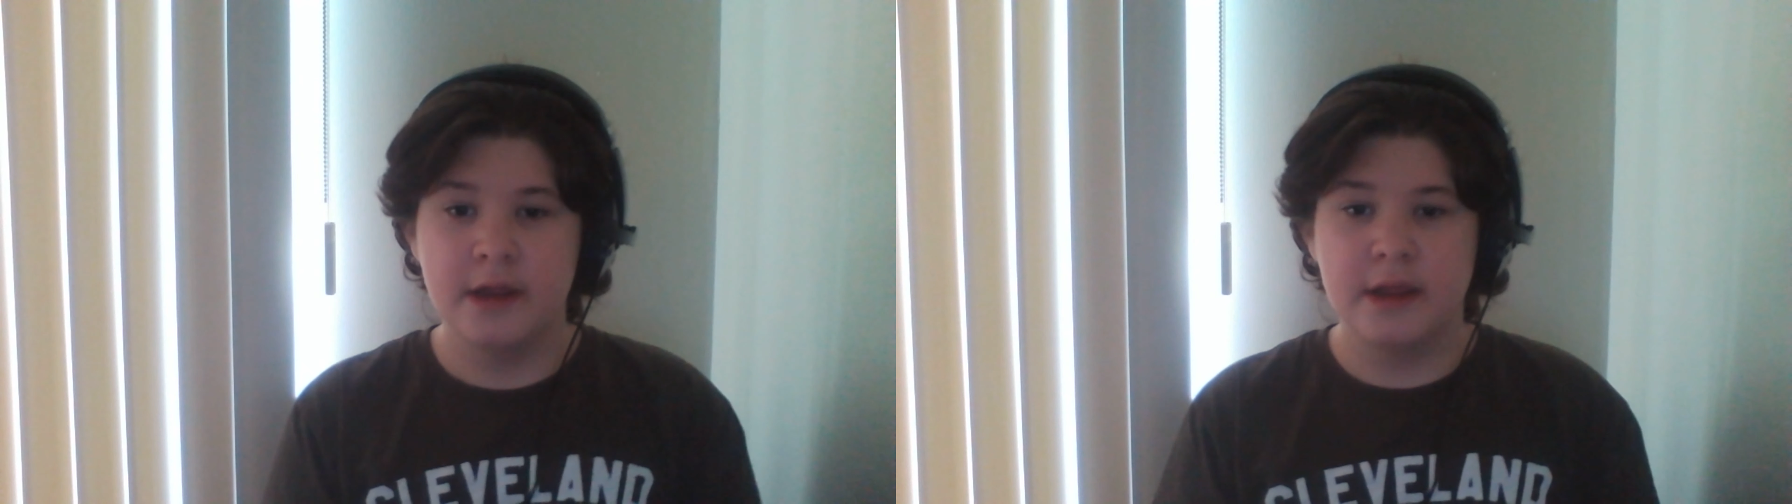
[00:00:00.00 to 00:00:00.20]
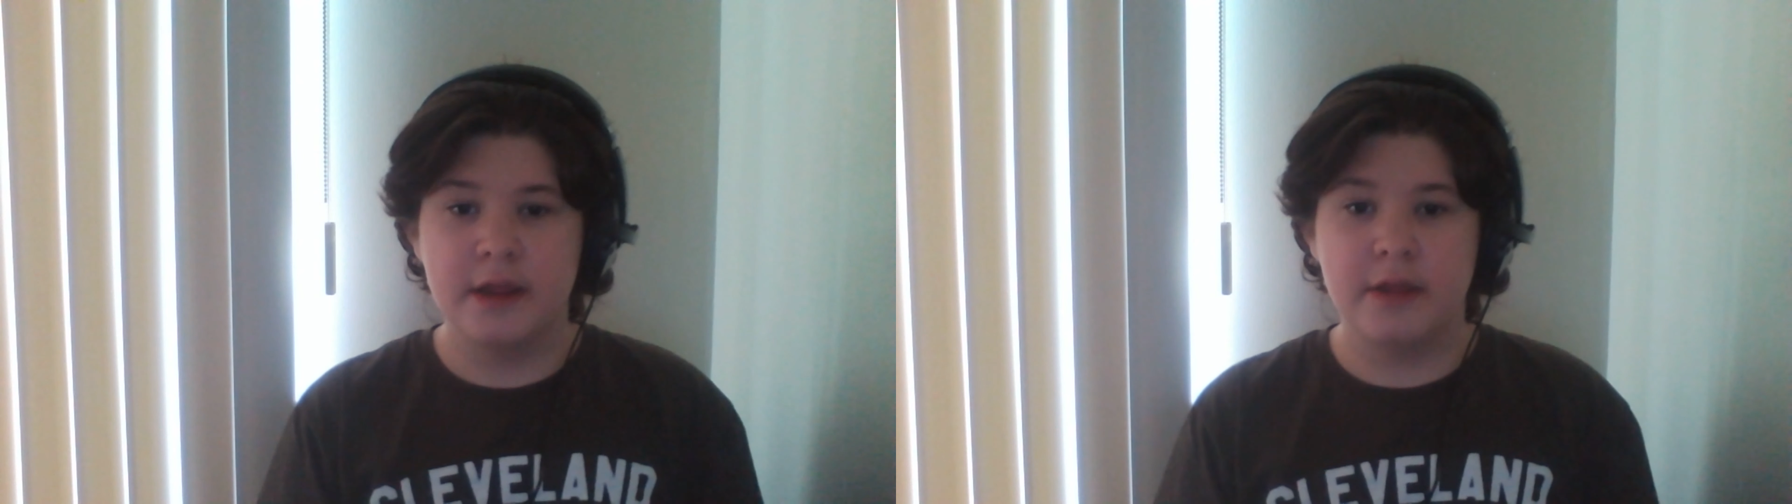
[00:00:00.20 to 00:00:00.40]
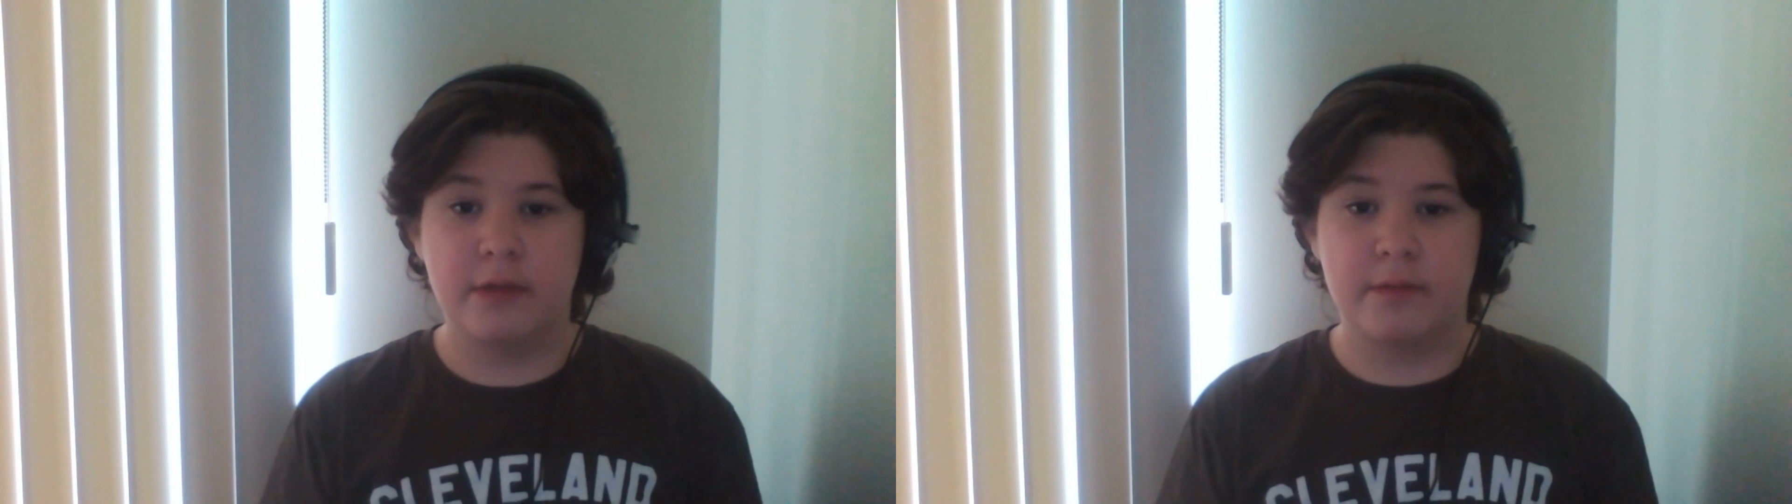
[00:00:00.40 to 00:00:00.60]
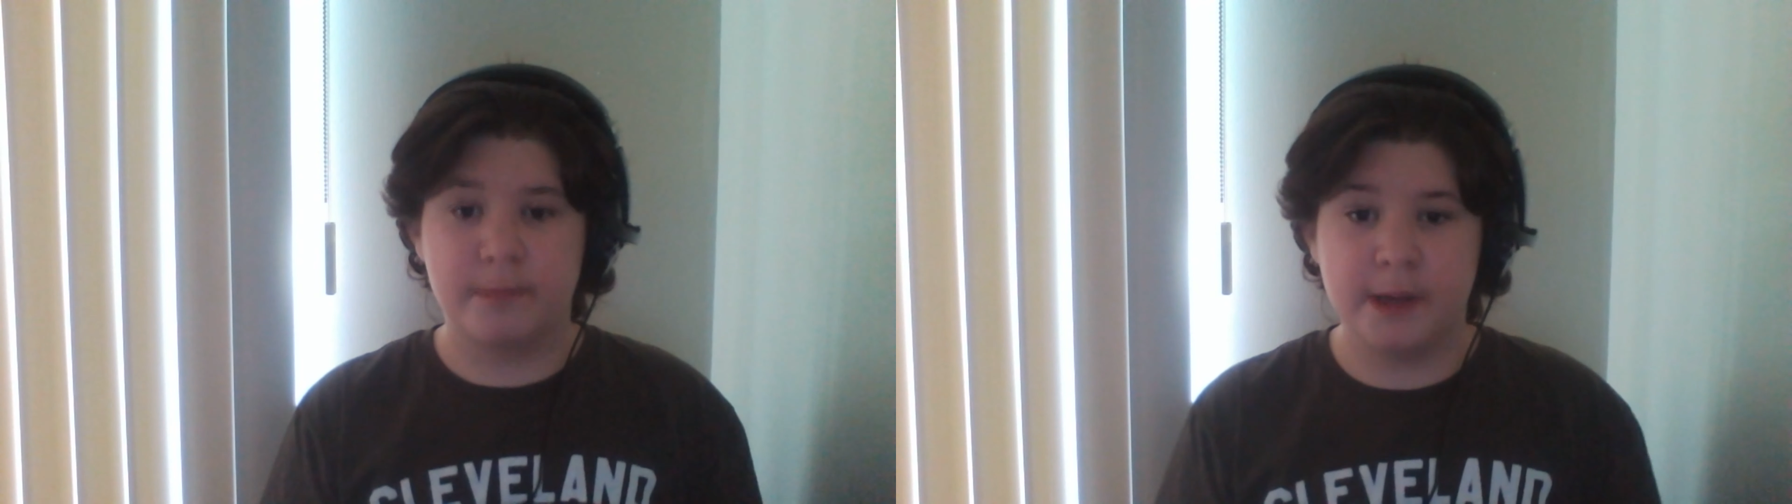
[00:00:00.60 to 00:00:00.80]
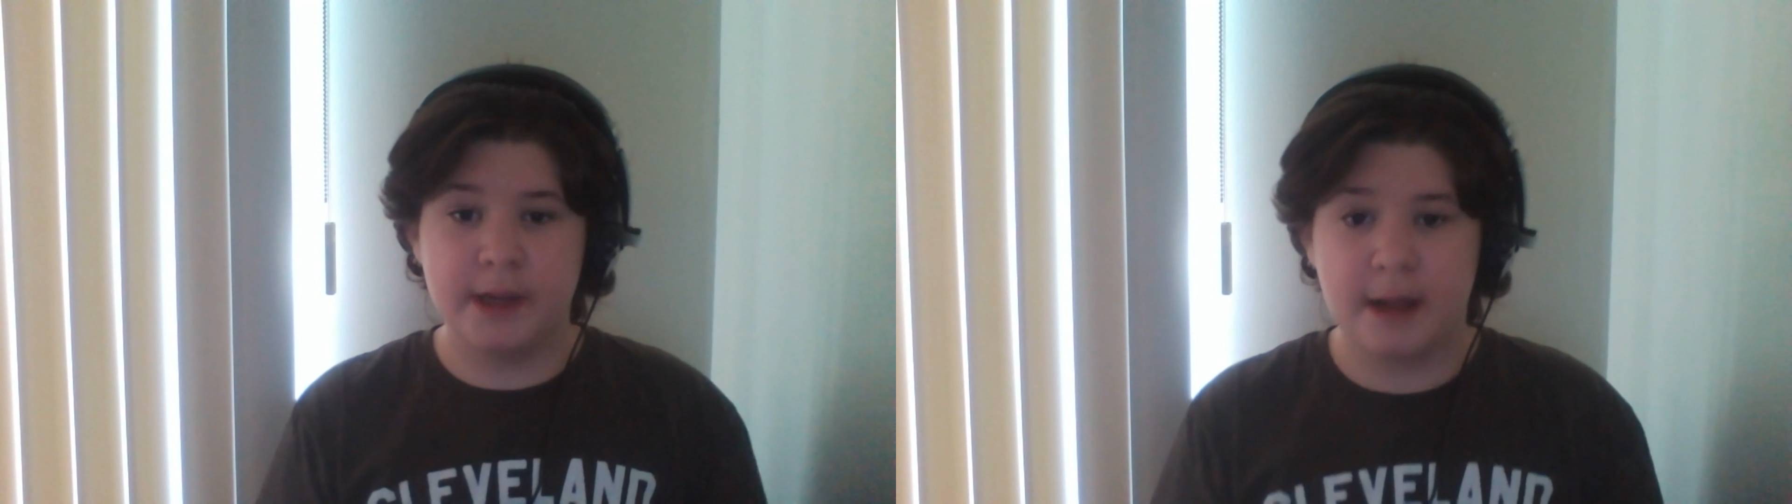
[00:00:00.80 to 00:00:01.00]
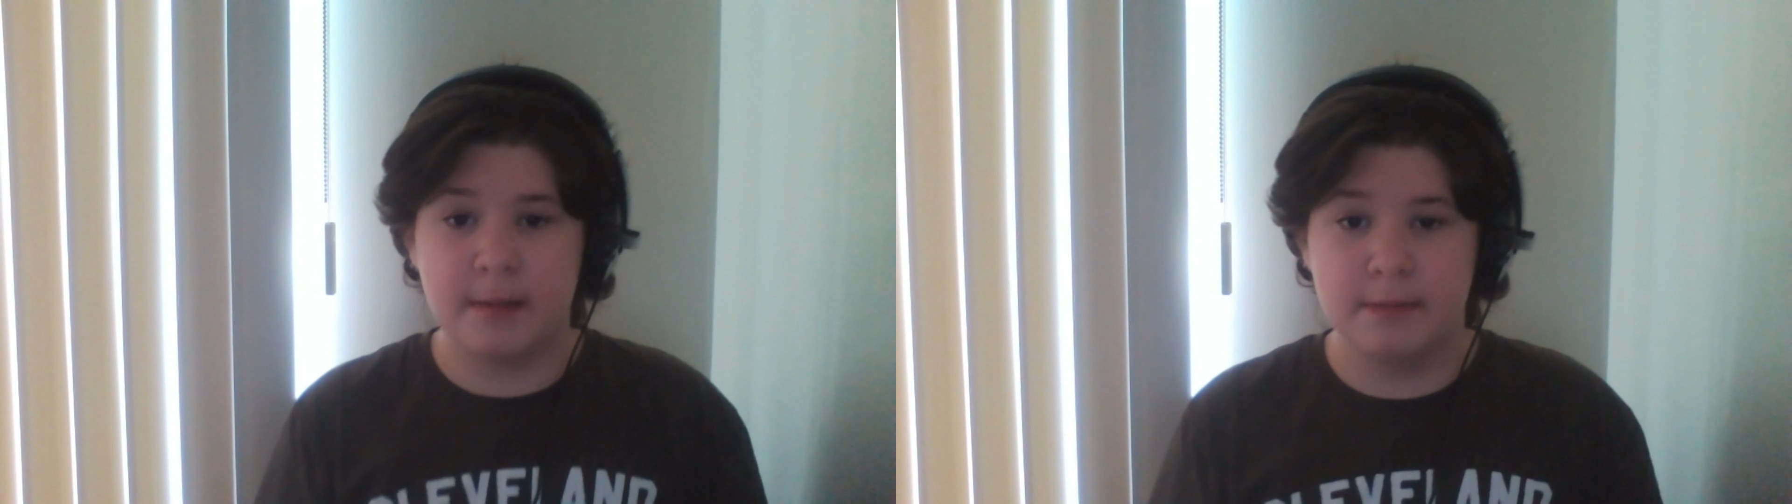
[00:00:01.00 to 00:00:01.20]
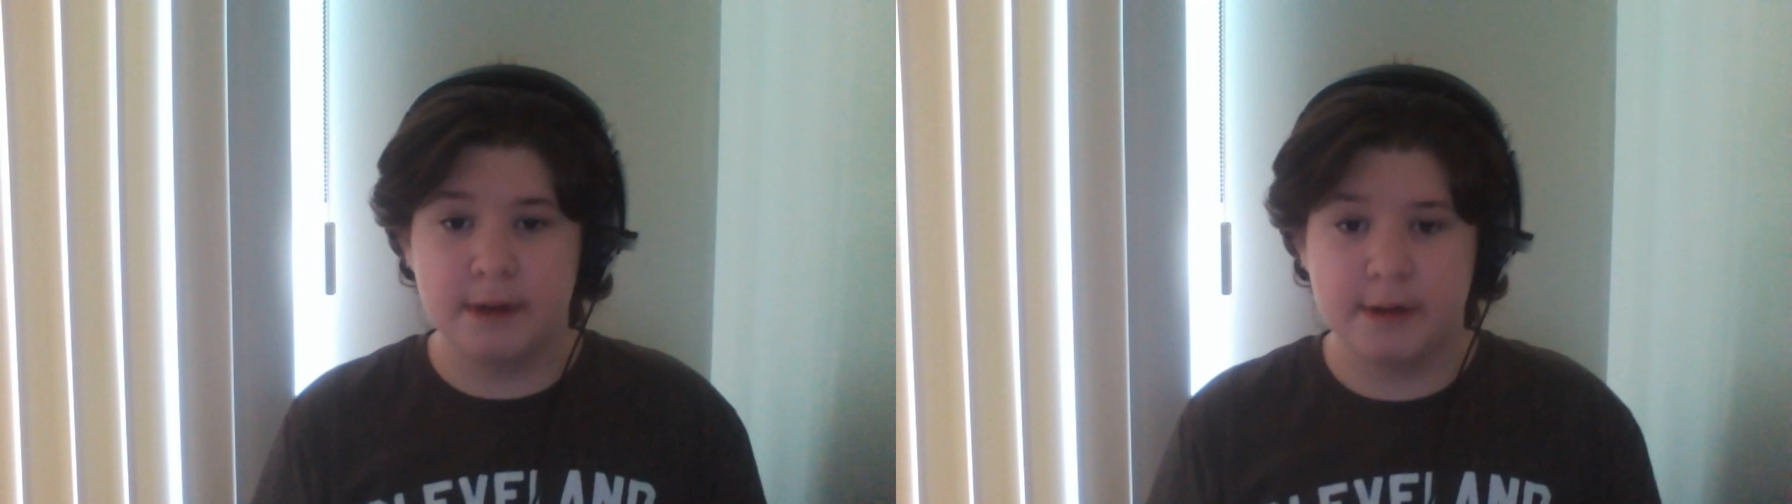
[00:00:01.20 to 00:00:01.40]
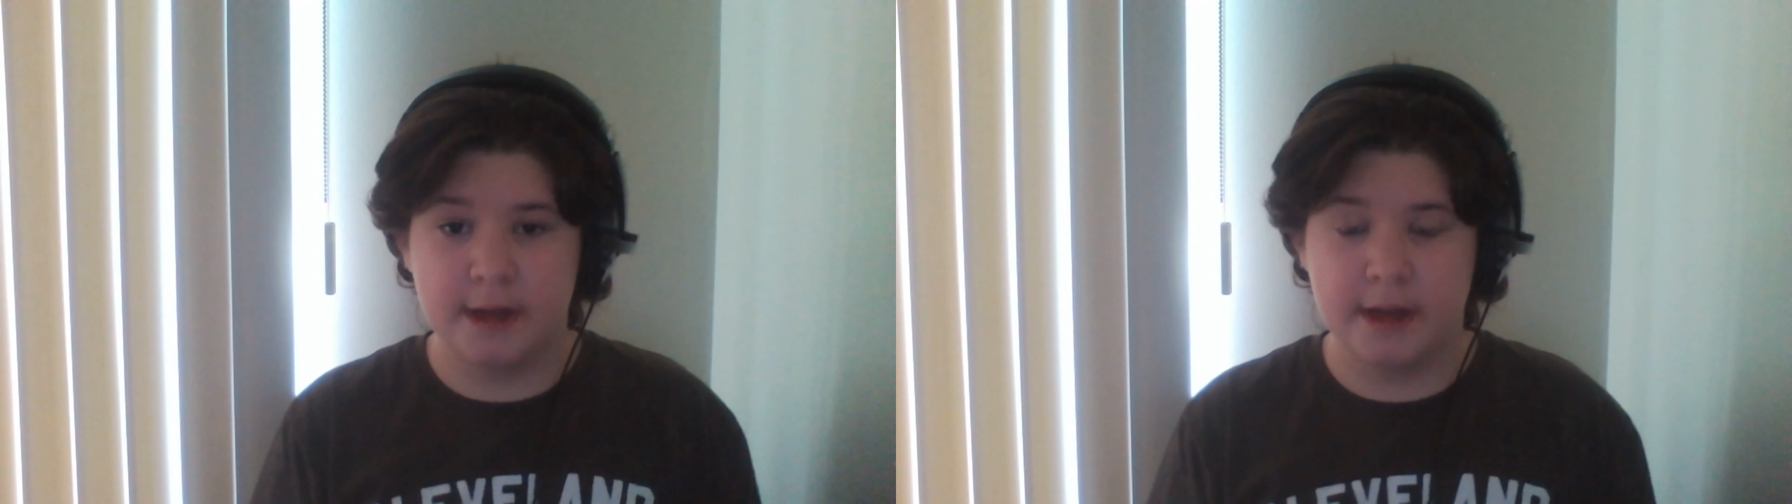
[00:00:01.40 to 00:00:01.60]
is Free Comic Book Day.